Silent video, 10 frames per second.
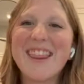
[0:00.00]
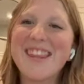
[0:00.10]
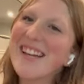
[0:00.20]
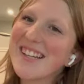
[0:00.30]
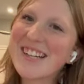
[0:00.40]

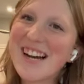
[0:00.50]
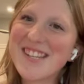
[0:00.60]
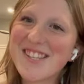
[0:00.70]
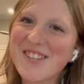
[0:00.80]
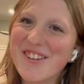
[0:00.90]
Thank you
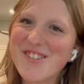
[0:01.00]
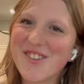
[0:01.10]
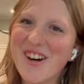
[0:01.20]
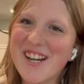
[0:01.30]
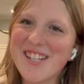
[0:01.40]
guys so much for
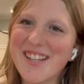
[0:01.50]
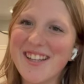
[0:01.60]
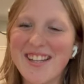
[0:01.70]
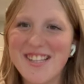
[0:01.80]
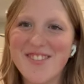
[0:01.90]

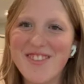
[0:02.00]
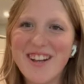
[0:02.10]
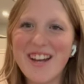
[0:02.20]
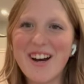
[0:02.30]
watching this video.